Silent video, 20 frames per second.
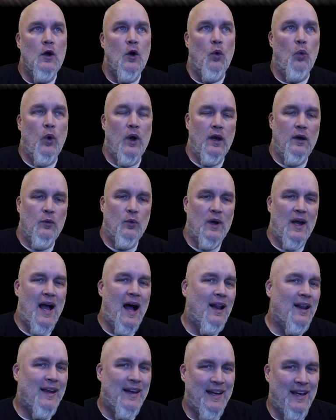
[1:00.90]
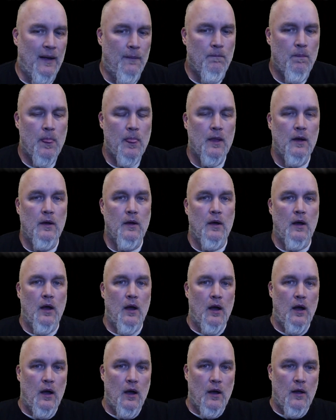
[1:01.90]
When in reality,
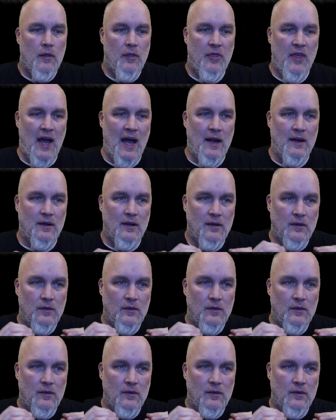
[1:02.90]
that